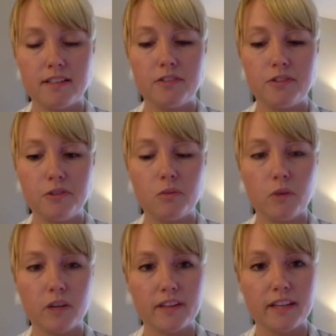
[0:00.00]
and do the
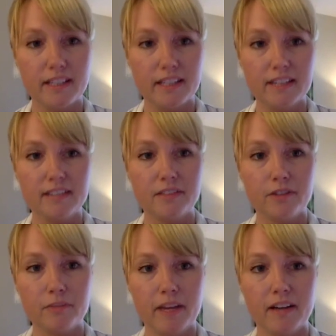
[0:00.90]
work that needs to
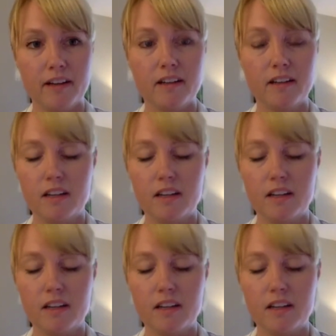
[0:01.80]
repair